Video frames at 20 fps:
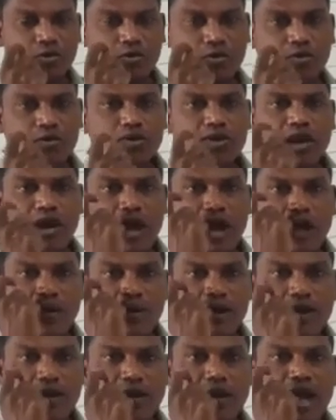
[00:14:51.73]
so
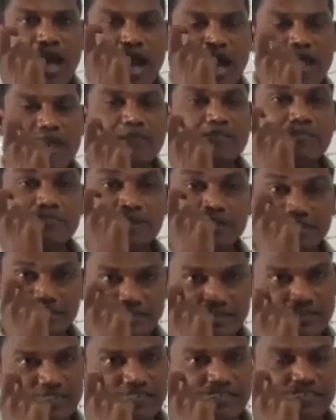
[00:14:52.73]
our eye
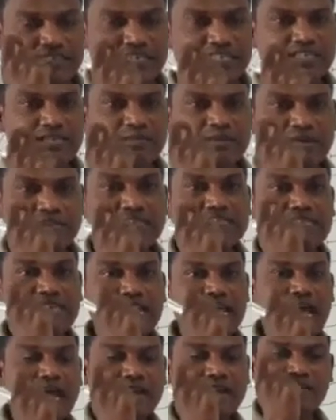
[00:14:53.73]
muscles is nothing
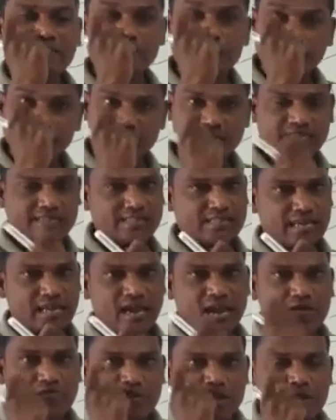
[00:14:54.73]
but ciliary
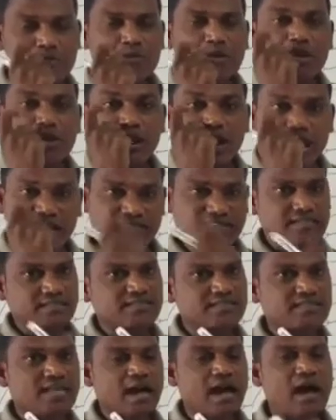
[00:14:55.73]
muscles will be
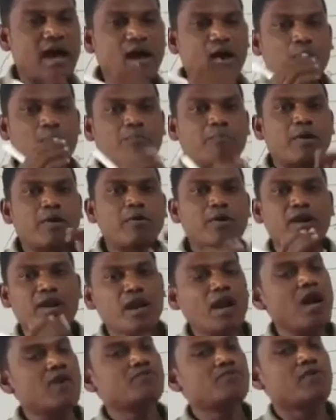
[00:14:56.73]
losses the
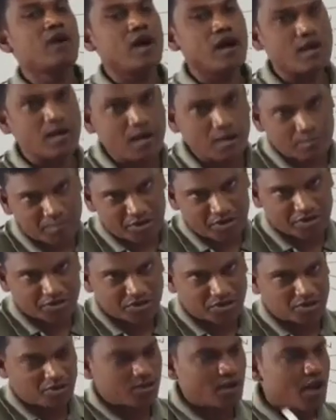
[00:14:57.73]
power of
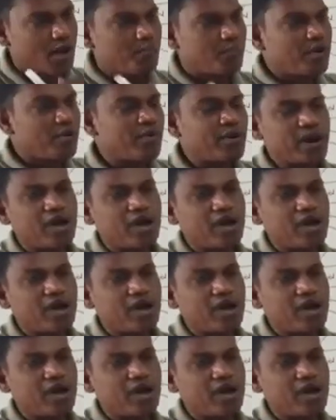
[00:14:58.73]
accommodation.